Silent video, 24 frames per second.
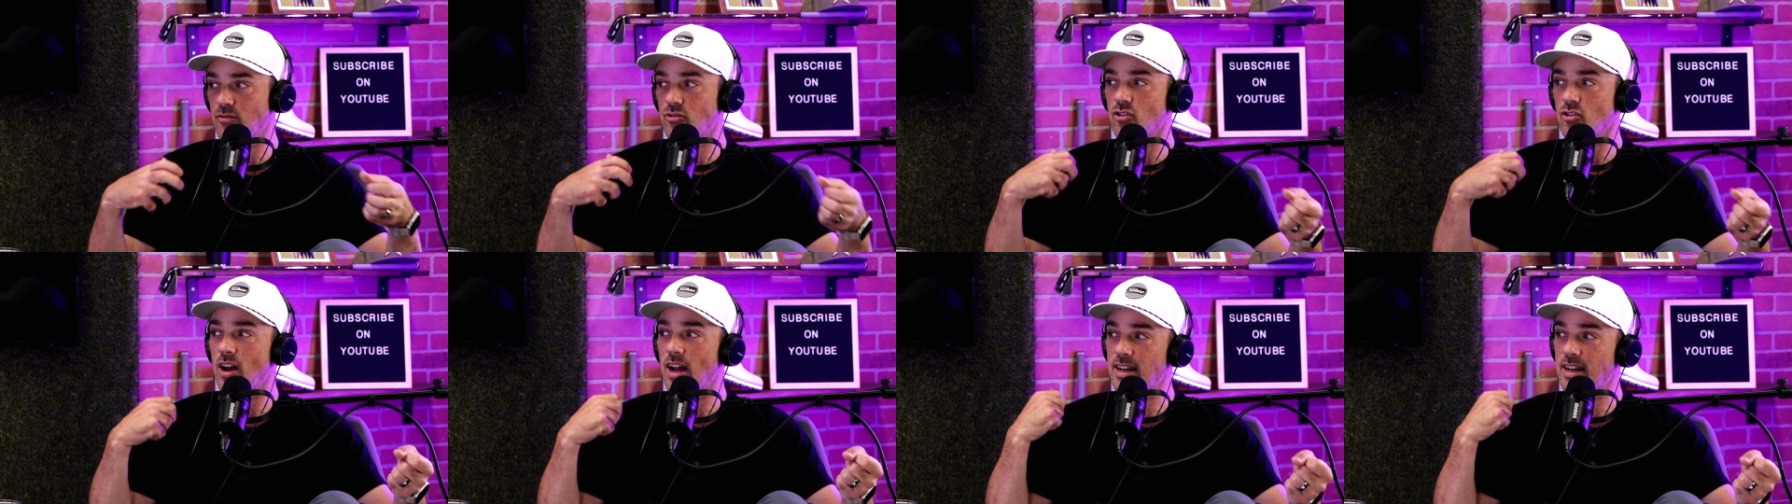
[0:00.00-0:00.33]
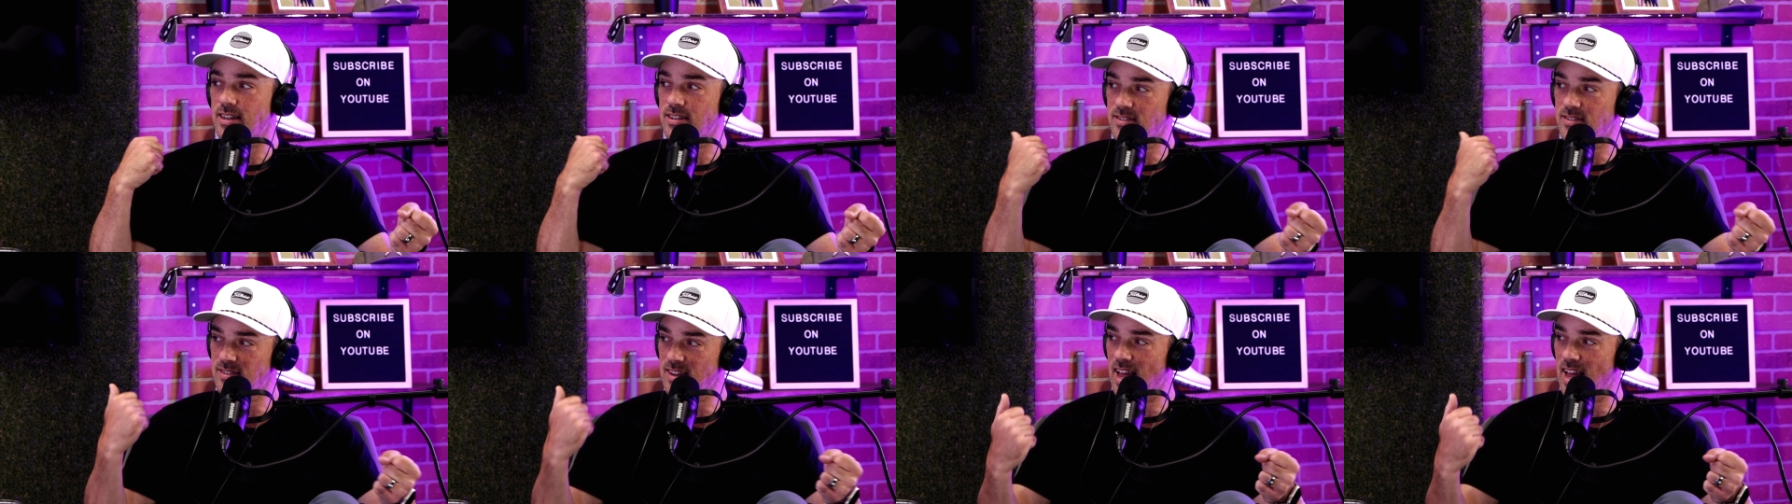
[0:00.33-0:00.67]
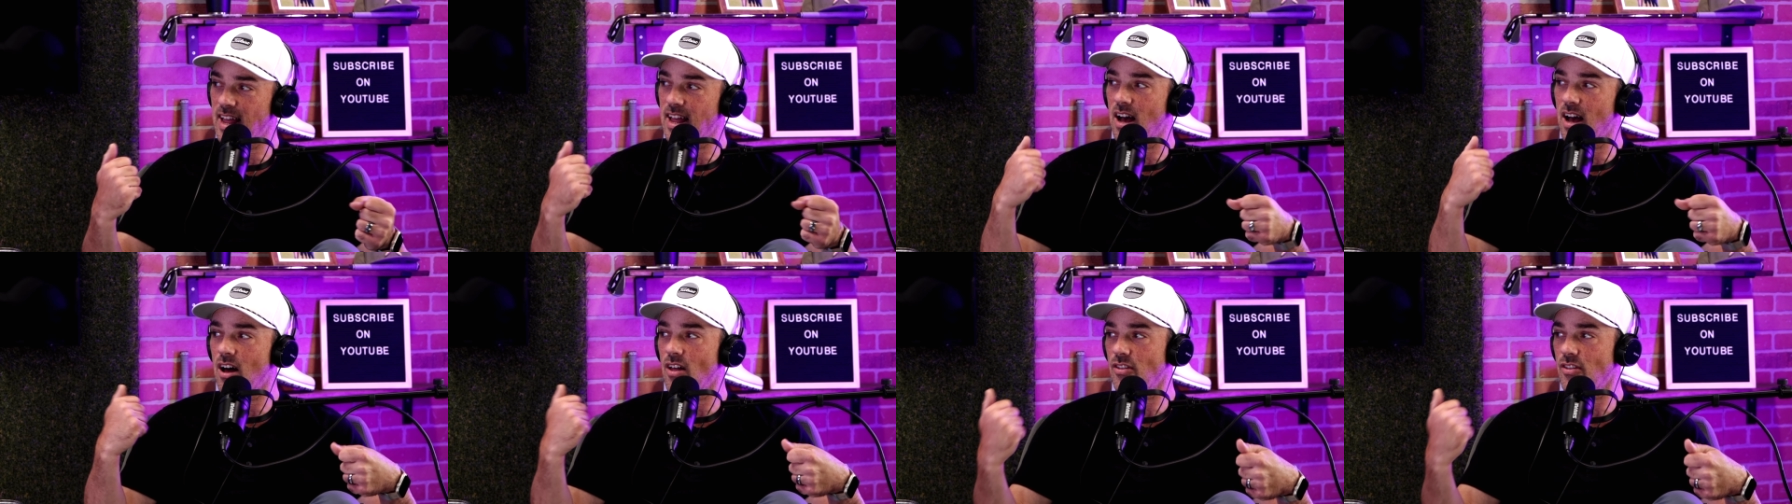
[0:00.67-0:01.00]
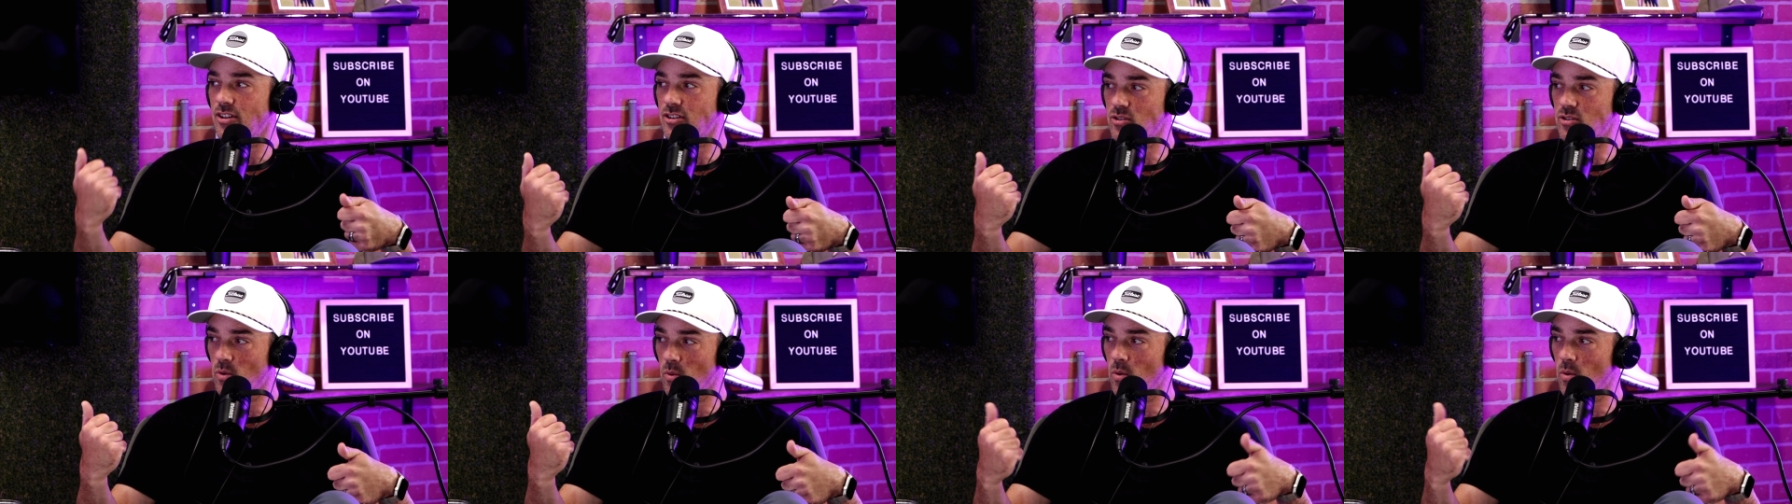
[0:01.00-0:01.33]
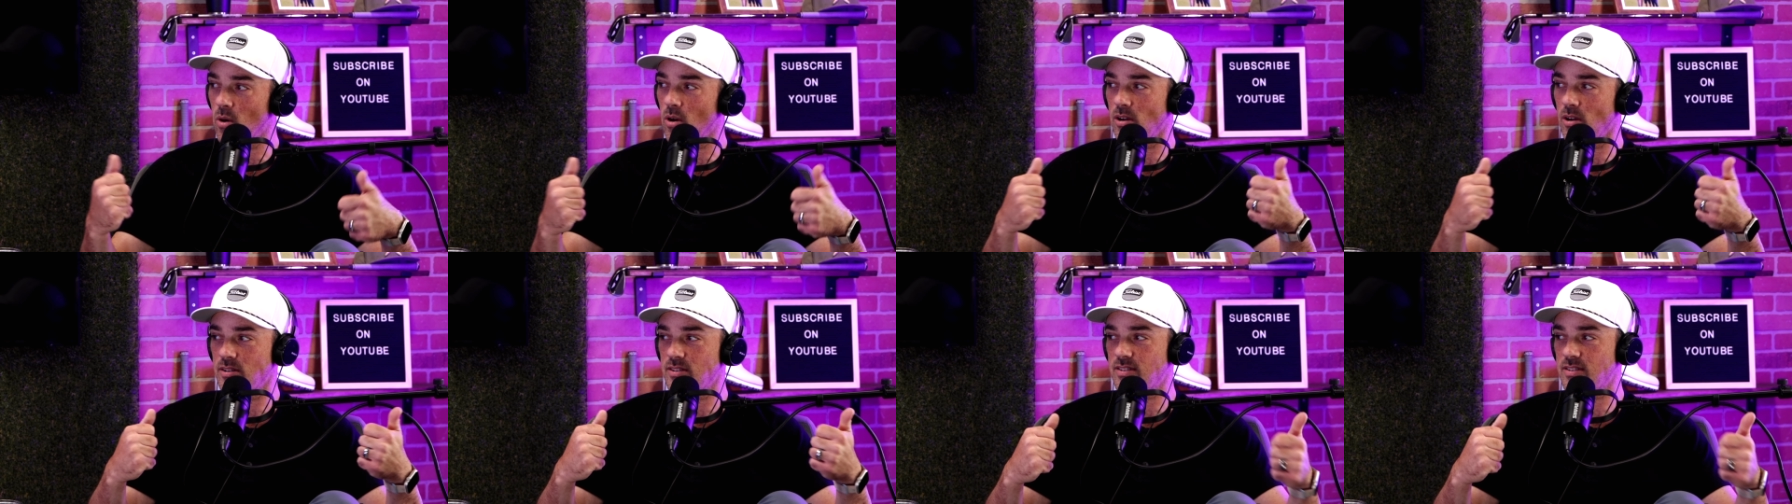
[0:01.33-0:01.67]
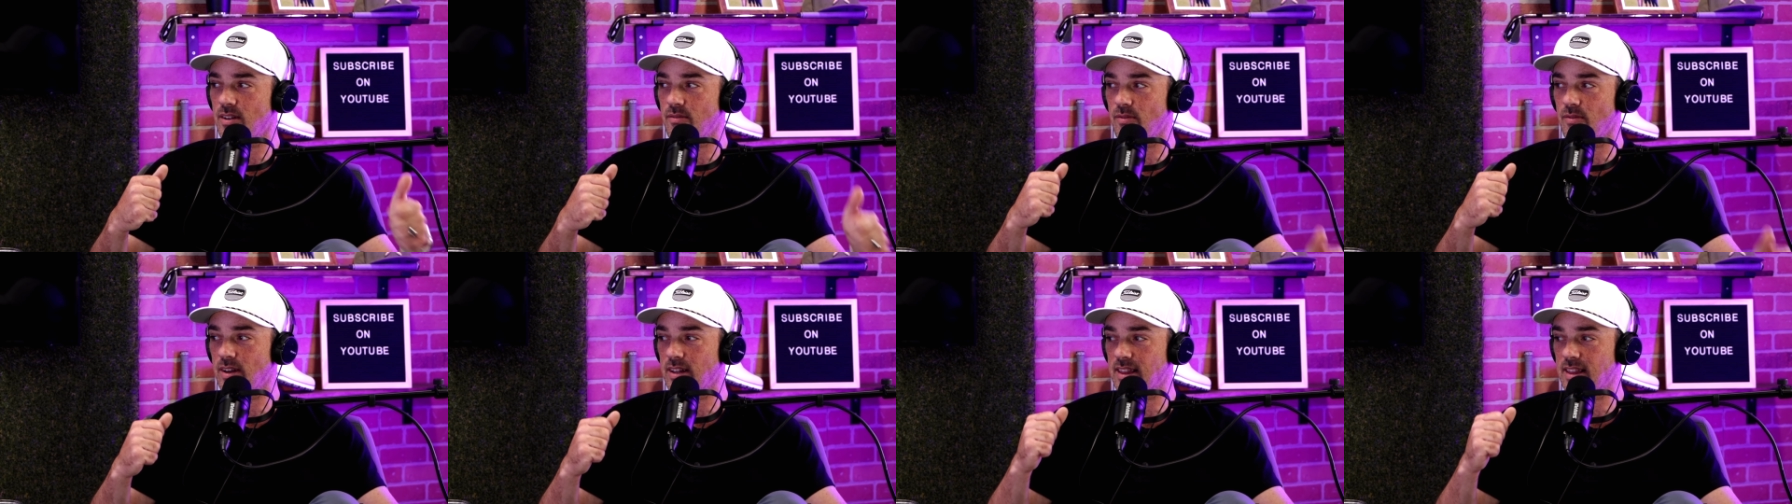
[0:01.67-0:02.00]
trying to stay on the tour and
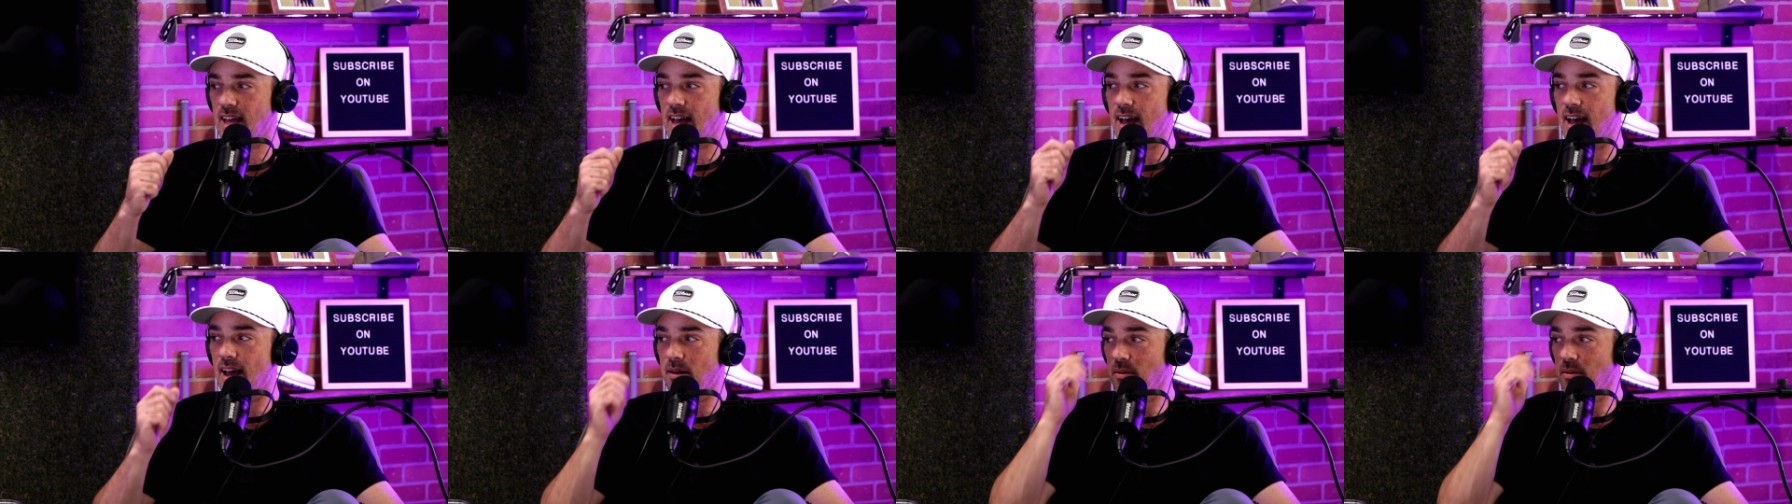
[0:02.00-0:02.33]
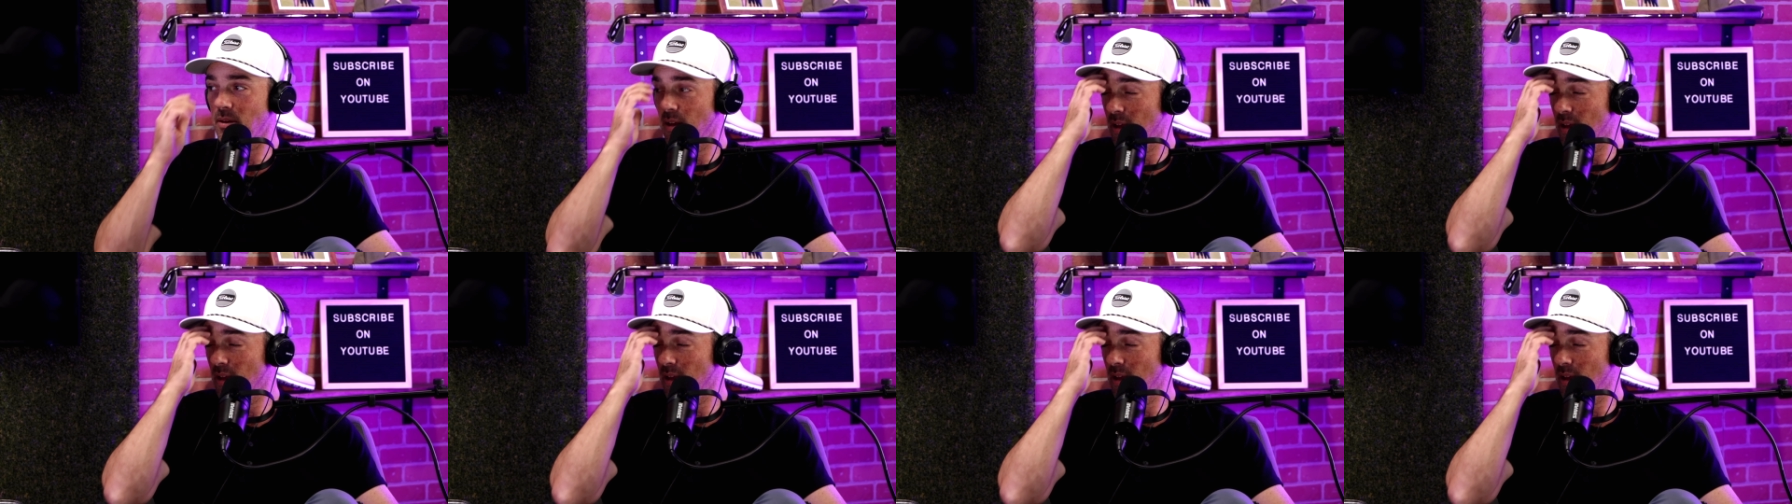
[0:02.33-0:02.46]
stuff like that.